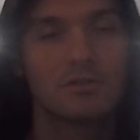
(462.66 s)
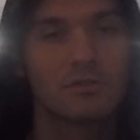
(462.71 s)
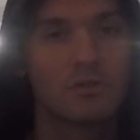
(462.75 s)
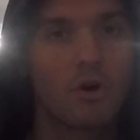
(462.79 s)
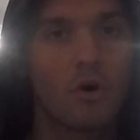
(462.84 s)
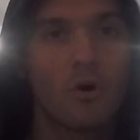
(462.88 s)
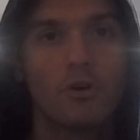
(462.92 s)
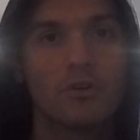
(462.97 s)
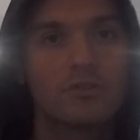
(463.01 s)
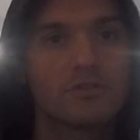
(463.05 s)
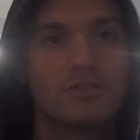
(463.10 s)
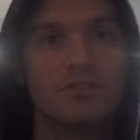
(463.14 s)

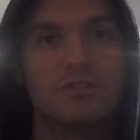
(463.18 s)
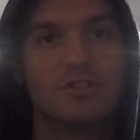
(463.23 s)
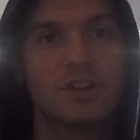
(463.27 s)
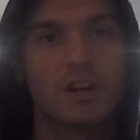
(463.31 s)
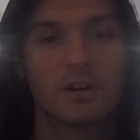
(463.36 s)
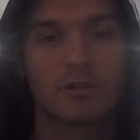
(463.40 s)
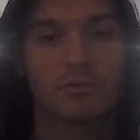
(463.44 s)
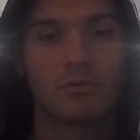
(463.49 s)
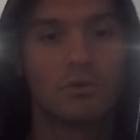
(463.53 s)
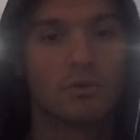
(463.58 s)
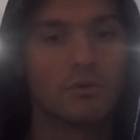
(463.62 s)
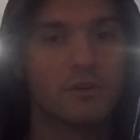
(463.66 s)
cars in
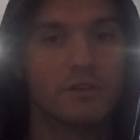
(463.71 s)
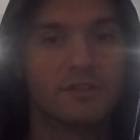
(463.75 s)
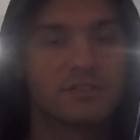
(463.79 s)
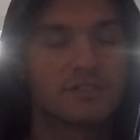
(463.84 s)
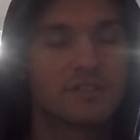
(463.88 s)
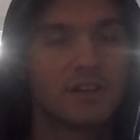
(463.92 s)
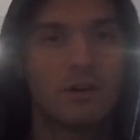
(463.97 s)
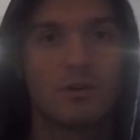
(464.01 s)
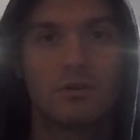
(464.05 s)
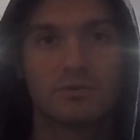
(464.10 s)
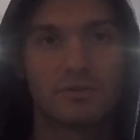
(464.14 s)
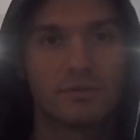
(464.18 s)
general, the
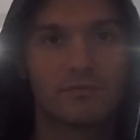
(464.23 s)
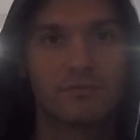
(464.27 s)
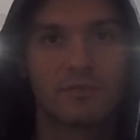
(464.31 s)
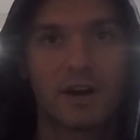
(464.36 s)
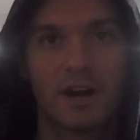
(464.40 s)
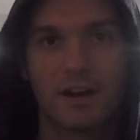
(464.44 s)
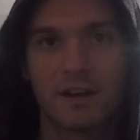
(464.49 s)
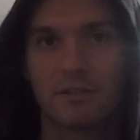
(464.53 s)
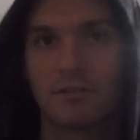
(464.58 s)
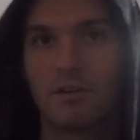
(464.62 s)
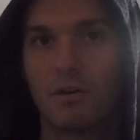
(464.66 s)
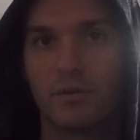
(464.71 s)
sales are
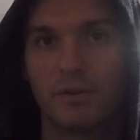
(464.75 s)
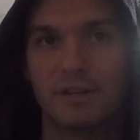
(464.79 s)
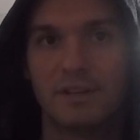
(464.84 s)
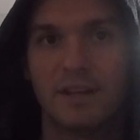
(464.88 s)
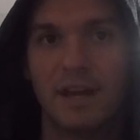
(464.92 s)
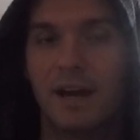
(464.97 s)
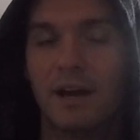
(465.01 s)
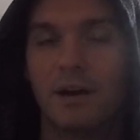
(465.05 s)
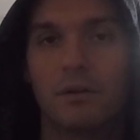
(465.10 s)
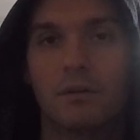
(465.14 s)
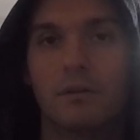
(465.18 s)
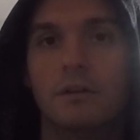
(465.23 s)
kind of going
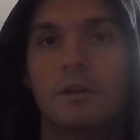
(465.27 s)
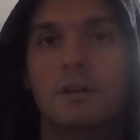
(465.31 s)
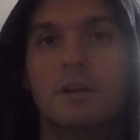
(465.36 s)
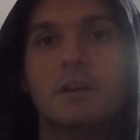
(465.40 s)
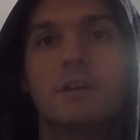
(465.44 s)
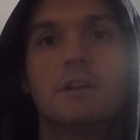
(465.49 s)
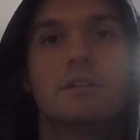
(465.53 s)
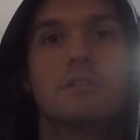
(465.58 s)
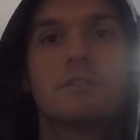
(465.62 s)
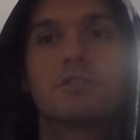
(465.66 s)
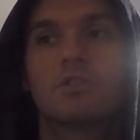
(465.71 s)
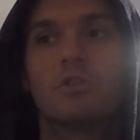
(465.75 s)
down.
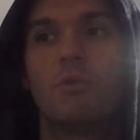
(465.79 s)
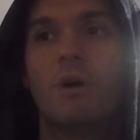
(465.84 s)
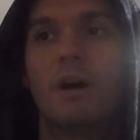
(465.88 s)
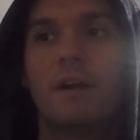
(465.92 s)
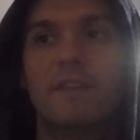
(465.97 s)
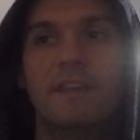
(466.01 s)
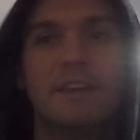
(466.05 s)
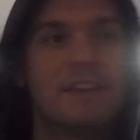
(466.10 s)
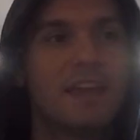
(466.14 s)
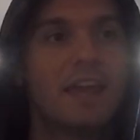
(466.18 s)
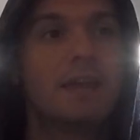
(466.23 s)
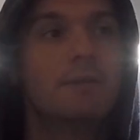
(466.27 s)
So why
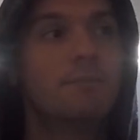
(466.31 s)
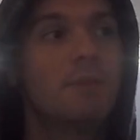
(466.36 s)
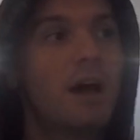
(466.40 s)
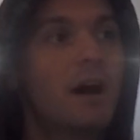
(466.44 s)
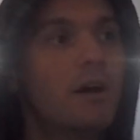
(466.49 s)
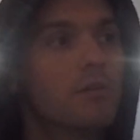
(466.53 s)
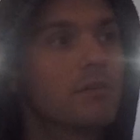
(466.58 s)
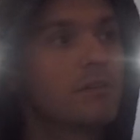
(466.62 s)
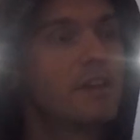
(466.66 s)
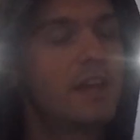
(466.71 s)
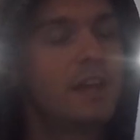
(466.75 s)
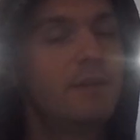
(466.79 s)
they came
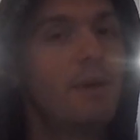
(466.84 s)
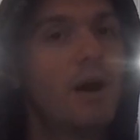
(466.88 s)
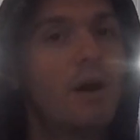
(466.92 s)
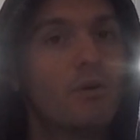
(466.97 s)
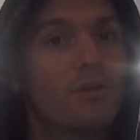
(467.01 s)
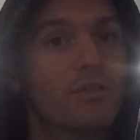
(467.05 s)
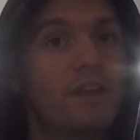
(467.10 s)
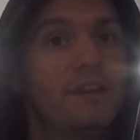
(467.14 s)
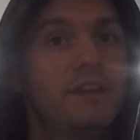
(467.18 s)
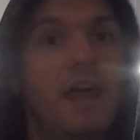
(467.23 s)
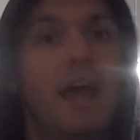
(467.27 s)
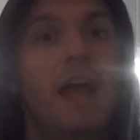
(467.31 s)
out
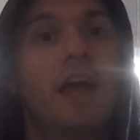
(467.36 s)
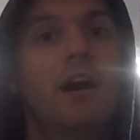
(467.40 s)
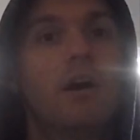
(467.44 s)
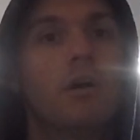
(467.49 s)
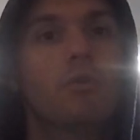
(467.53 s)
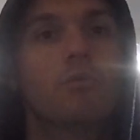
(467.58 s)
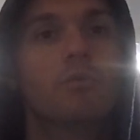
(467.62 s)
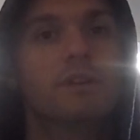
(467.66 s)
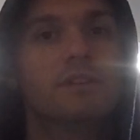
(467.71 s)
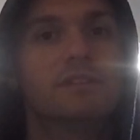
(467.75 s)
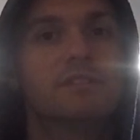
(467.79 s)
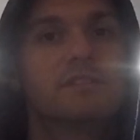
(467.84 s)
with it now
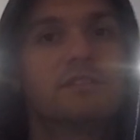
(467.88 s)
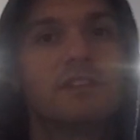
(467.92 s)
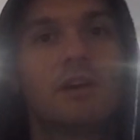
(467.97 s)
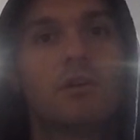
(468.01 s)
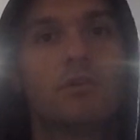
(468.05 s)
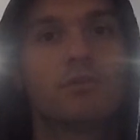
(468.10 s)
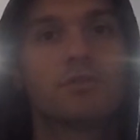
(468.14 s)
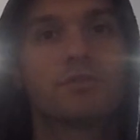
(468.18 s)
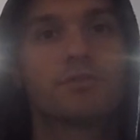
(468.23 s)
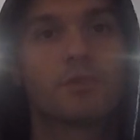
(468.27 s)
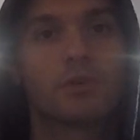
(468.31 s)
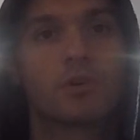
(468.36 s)
when
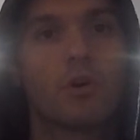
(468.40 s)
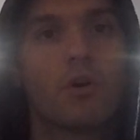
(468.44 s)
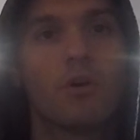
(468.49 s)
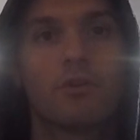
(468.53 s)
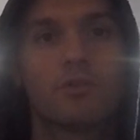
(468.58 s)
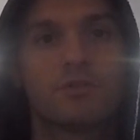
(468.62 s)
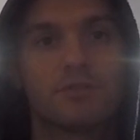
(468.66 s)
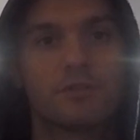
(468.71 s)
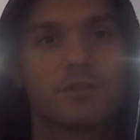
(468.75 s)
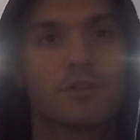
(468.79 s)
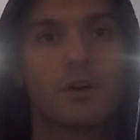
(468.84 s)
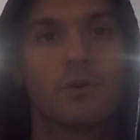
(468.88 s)
sales for
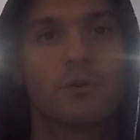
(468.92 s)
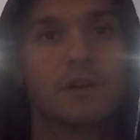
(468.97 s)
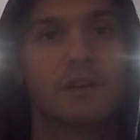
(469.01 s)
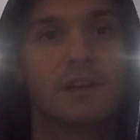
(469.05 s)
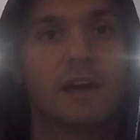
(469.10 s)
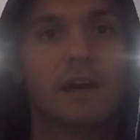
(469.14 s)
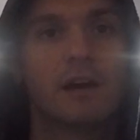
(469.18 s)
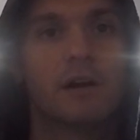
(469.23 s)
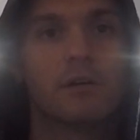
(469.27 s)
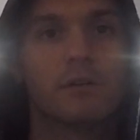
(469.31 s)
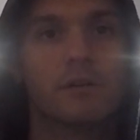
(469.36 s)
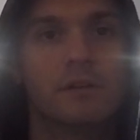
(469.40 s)
cars are going
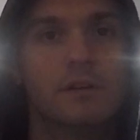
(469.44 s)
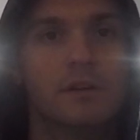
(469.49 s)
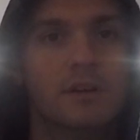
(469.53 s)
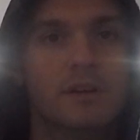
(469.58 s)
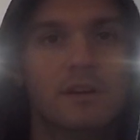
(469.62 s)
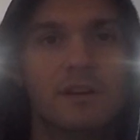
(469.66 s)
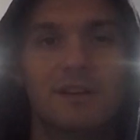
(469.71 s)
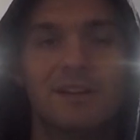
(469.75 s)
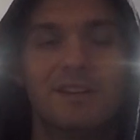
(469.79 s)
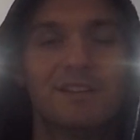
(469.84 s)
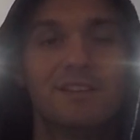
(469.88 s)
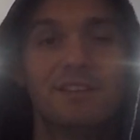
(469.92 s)
down
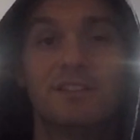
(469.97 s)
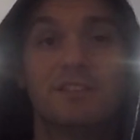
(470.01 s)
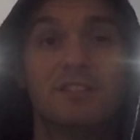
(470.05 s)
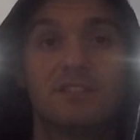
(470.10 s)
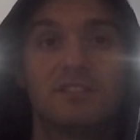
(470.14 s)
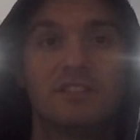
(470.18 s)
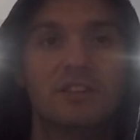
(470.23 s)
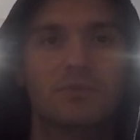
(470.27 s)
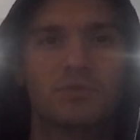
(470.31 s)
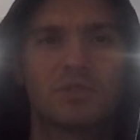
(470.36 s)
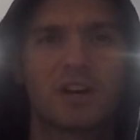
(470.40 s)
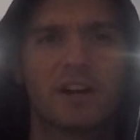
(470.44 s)

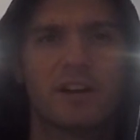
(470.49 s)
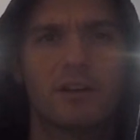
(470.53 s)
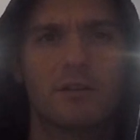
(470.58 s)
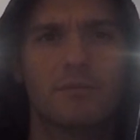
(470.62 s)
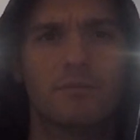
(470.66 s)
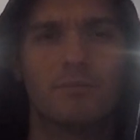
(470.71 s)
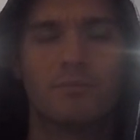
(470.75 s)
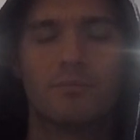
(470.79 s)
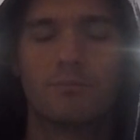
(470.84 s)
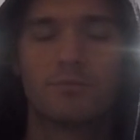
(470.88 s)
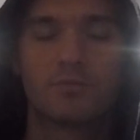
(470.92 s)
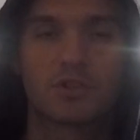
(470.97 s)
seems kind of
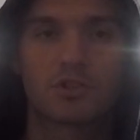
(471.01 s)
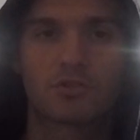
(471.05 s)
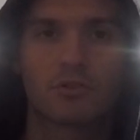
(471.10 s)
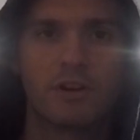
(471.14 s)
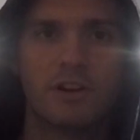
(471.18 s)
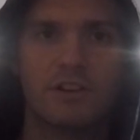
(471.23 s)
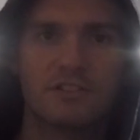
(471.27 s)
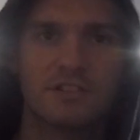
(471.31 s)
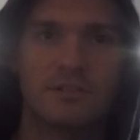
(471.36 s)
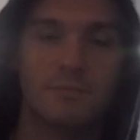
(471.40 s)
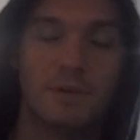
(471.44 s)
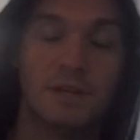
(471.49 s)

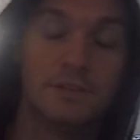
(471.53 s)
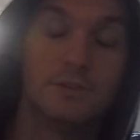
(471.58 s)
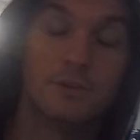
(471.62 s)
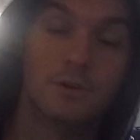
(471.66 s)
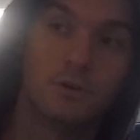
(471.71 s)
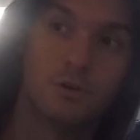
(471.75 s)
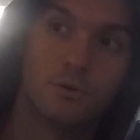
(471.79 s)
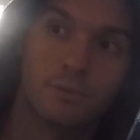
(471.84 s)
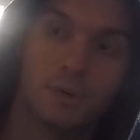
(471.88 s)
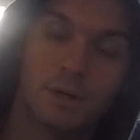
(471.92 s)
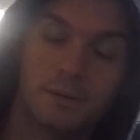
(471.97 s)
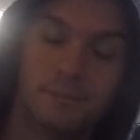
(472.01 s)
strange to me
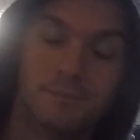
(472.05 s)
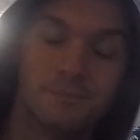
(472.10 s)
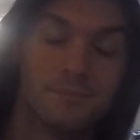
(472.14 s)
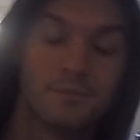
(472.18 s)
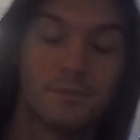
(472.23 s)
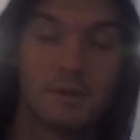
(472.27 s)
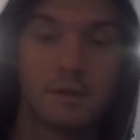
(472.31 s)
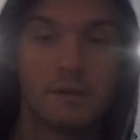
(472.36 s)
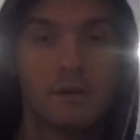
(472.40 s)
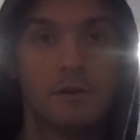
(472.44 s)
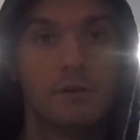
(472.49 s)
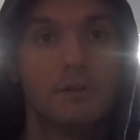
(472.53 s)
too. But
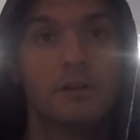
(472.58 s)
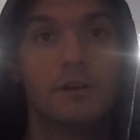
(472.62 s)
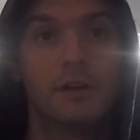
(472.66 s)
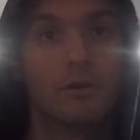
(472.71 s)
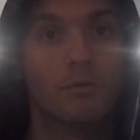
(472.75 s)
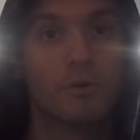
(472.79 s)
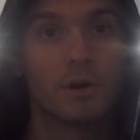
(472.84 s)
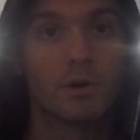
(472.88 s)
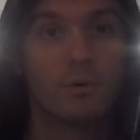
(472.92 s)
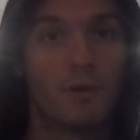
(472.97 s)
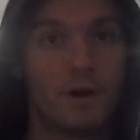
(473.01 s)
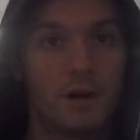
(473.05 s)

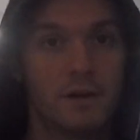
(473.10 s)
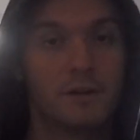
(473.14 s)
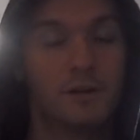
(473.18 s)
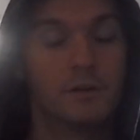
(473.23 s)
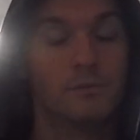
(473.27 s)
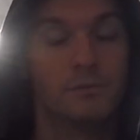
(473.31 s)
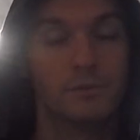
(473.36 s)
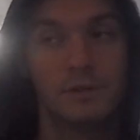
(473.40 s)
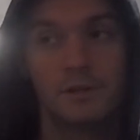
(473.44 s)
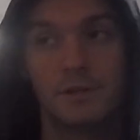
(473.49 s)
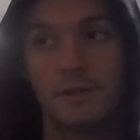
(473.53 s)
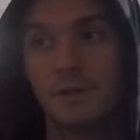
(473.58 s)
what do I know?